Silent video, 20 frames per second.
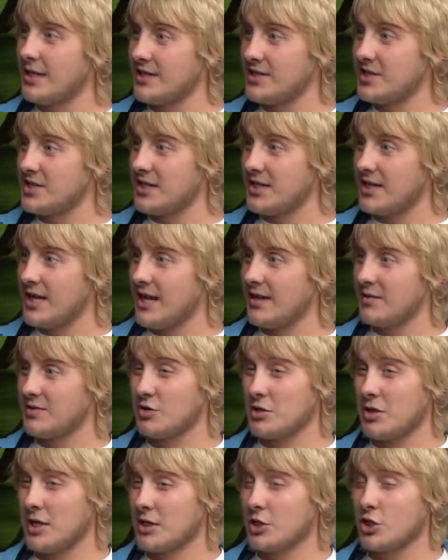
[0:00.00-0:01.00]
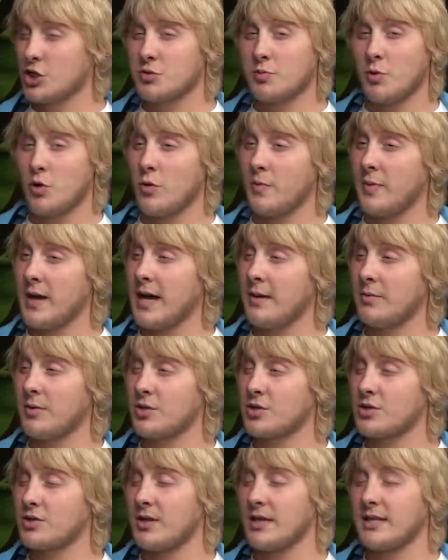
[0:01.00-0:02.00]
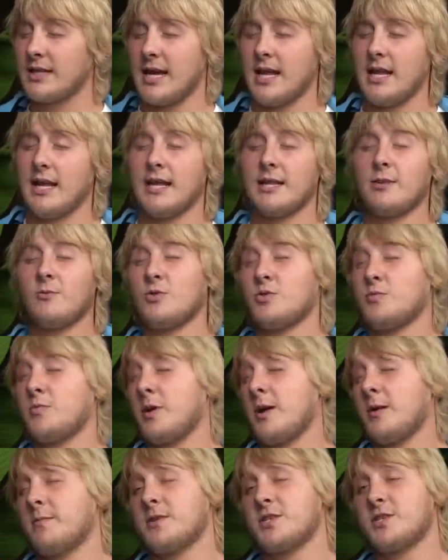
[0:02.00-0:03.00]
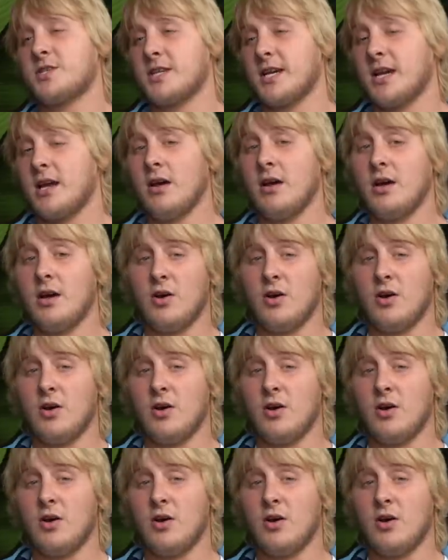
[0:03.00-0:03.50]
Did you see that? It was on like the Sport Bible or something like that, lad. It was proper sick.